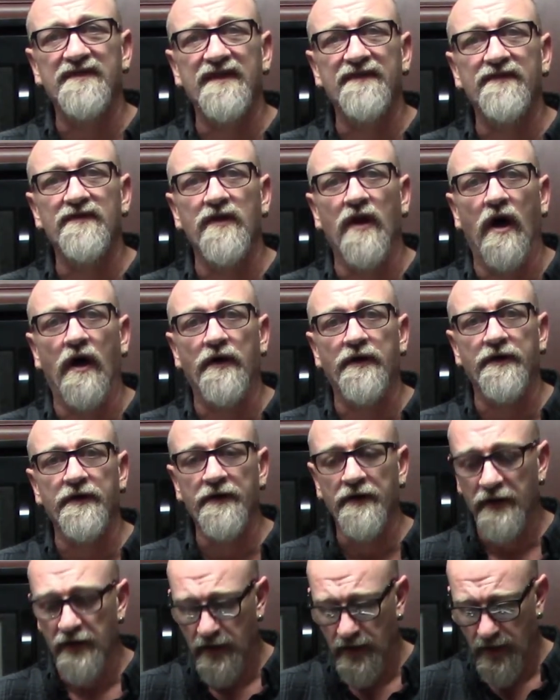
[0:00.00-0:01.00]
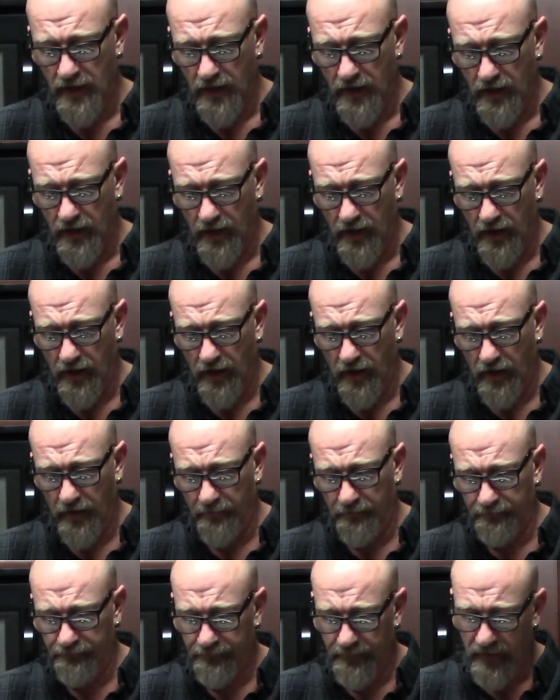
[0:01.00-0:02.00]
even longer.
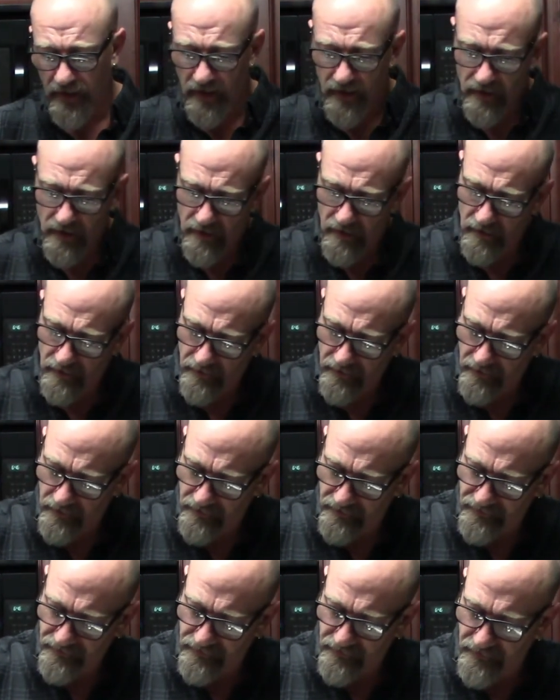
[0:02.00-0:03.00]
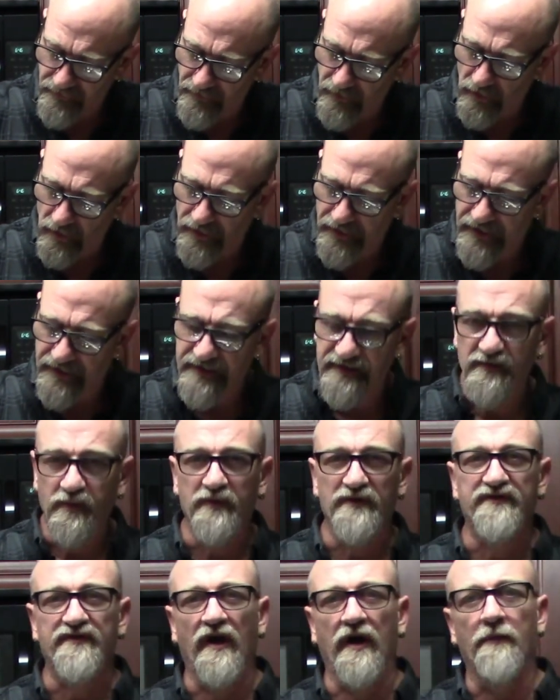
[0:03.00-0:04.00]
The lids
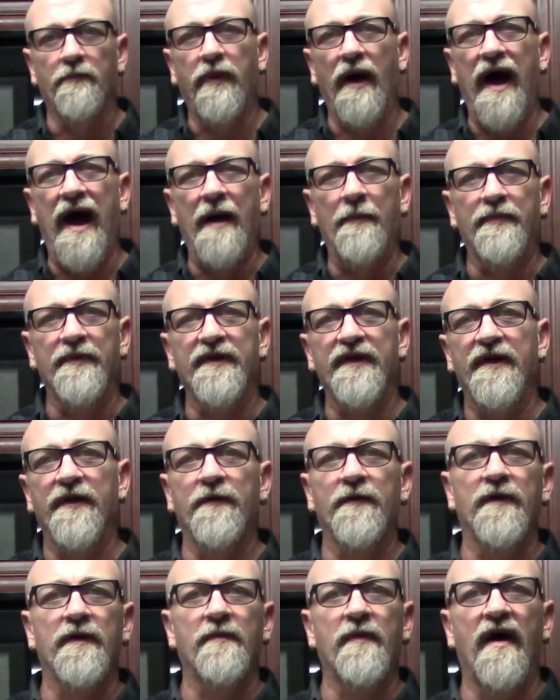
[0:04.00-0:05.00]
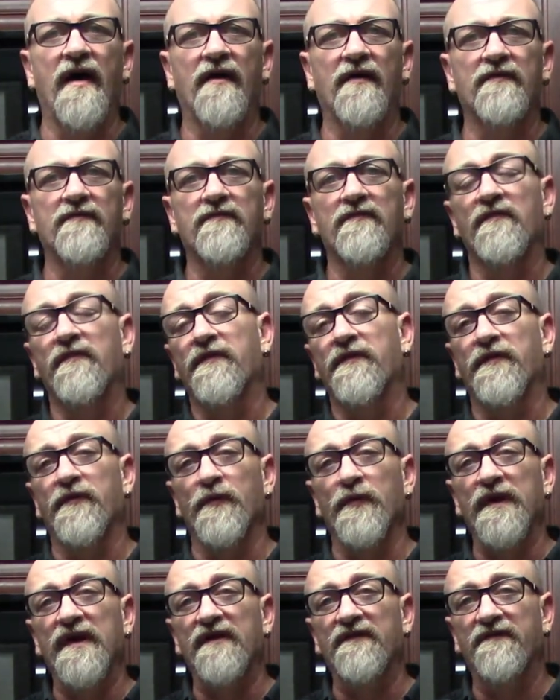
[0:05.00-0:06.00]
will start popping here in about
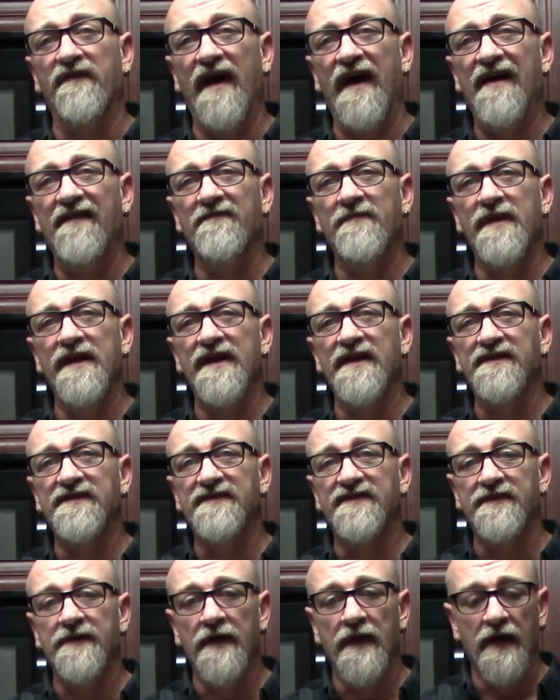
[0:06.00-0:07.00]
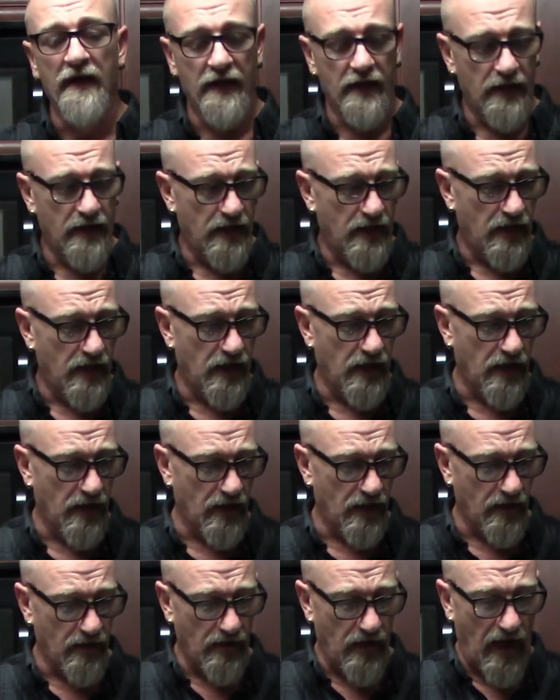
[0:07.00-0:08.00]
3 to 5 minutes.
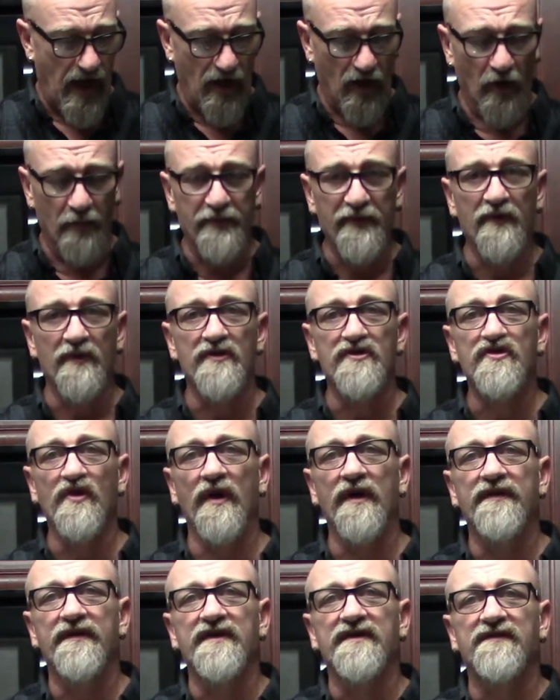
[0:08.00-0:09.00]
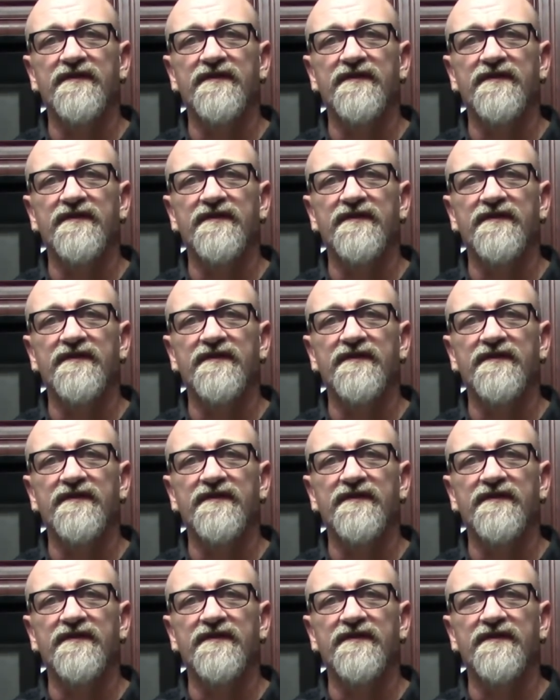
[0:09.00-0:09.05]
I hope you enjoyed this